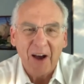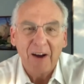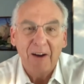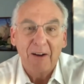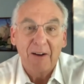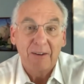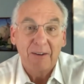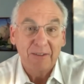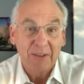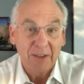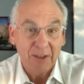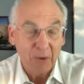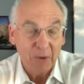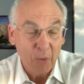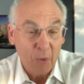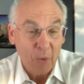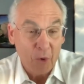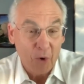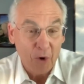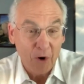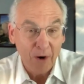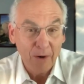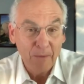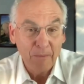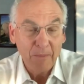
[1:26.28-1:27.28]
A little
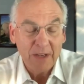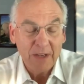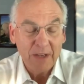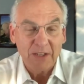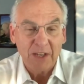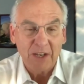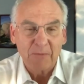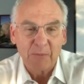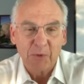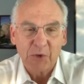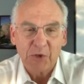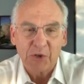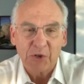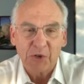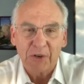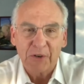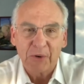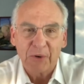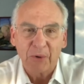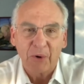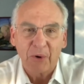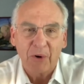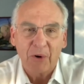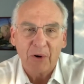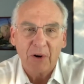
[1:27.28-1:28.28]
warm, as I'm sure
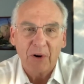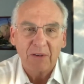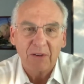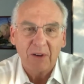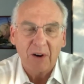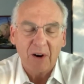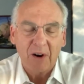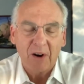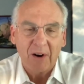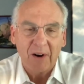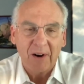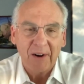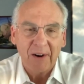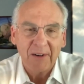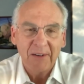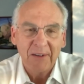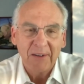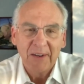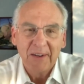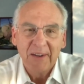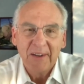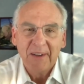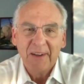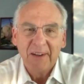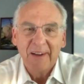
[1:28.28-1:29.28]
you all are.
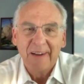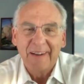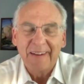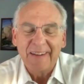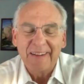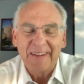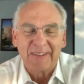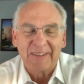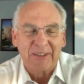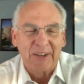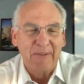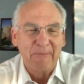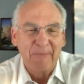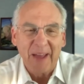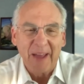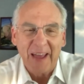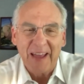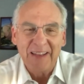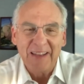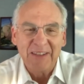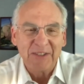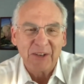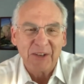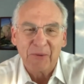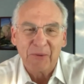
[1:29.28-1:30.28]
It's
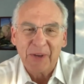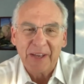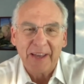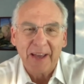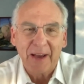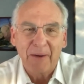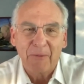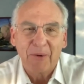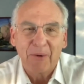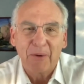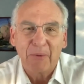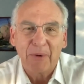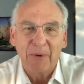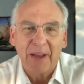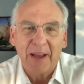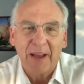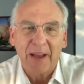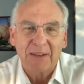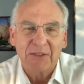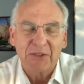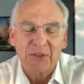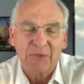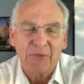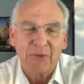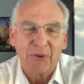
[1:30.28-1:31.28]
amazing we get what we
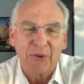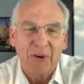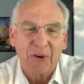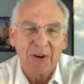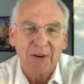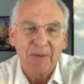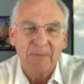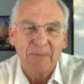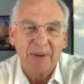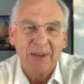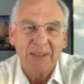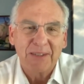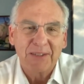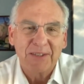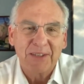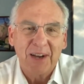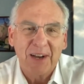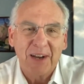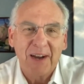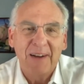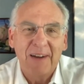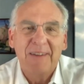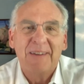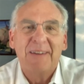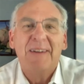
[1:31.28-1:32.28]
ask for, but
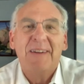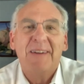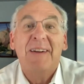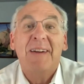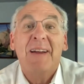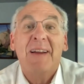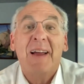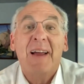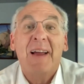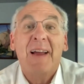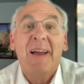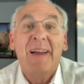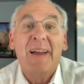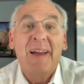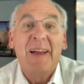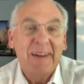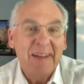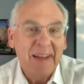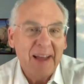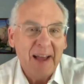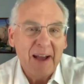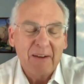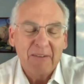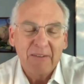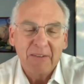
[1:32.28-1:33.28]

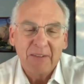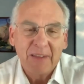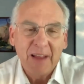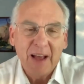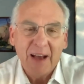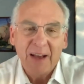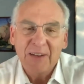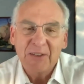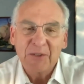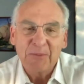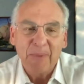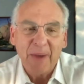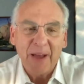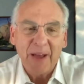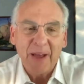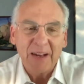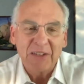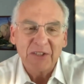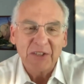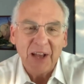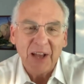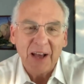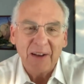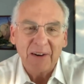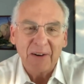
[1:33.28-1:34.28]
anyhow, not as bad
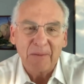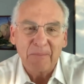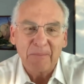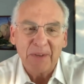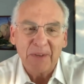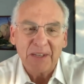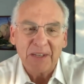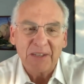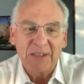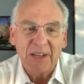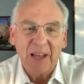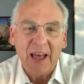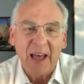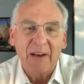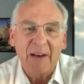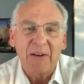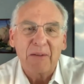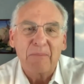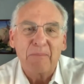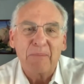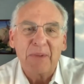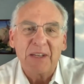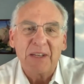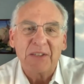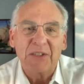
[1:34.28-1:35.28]
as out in
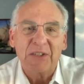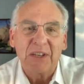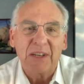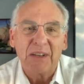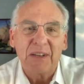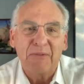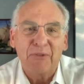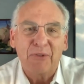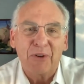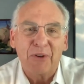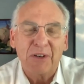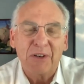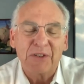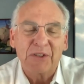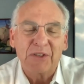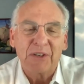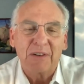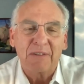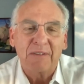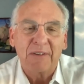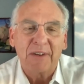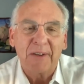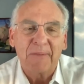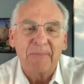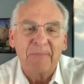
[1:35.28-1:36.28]
BC,
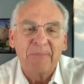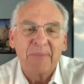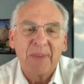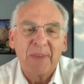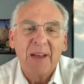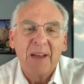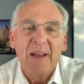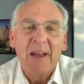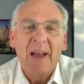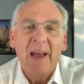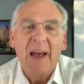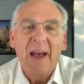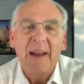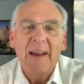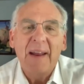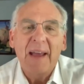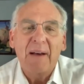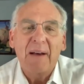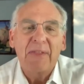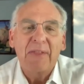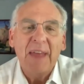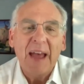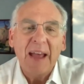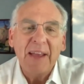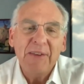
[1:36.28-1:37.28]
fortunately. Anyhow,
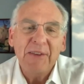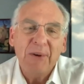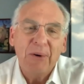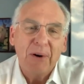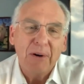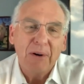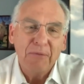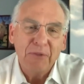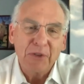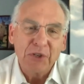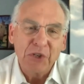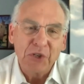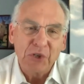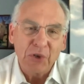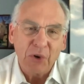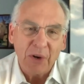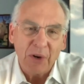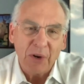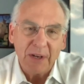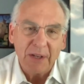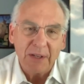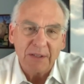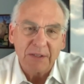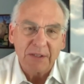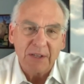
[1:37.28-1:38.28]
thank you all for
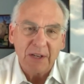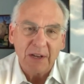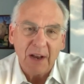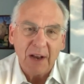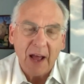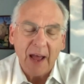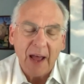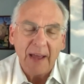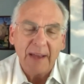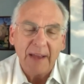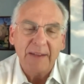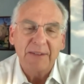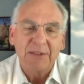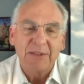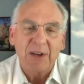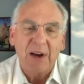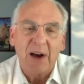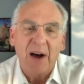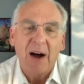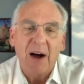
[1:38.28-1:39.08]
joining tonight.